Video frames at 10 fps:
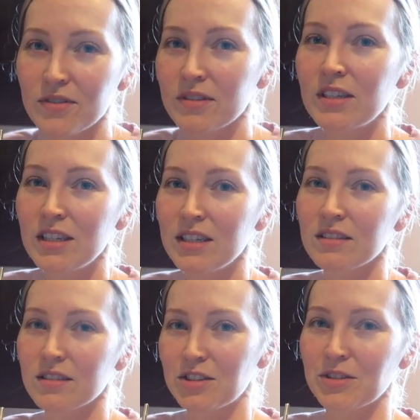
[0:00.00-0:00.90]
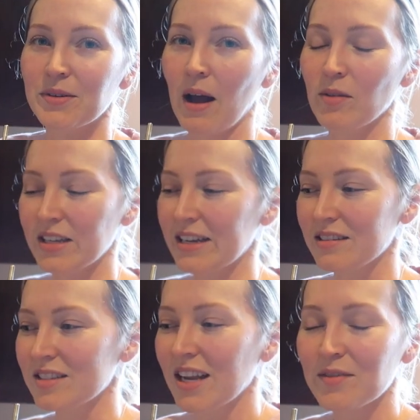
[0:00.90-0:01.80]
Yeah, and she's like, I hate
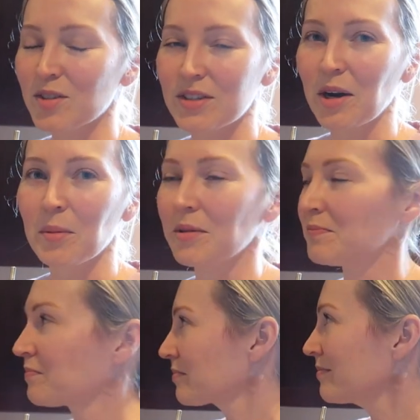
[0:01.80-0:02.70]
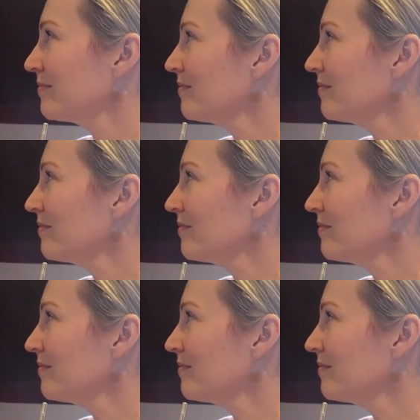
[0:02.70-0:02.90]
these. Like, we didn't even ask.